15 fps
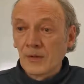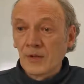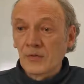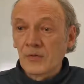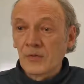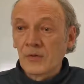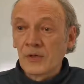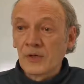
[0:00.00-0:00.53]

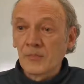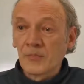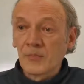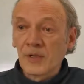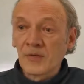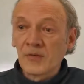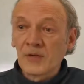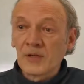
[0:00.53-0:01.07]
And here you
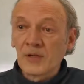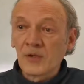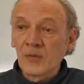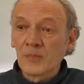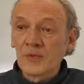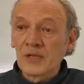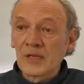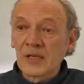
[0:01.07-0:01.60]
basically
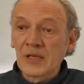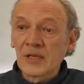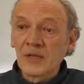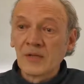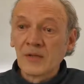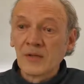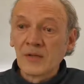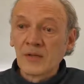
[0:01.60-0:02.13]

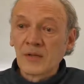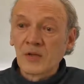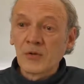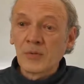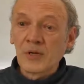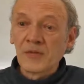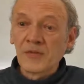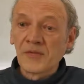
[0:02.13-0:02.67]
obtain
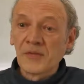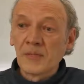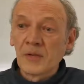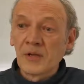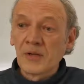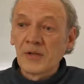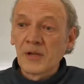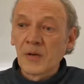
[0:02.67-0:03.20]
quite
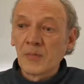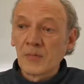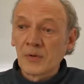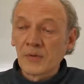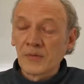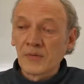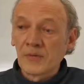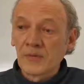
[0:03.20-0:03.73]
similar
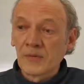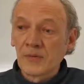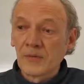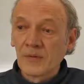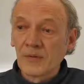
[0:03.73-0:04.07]
numbers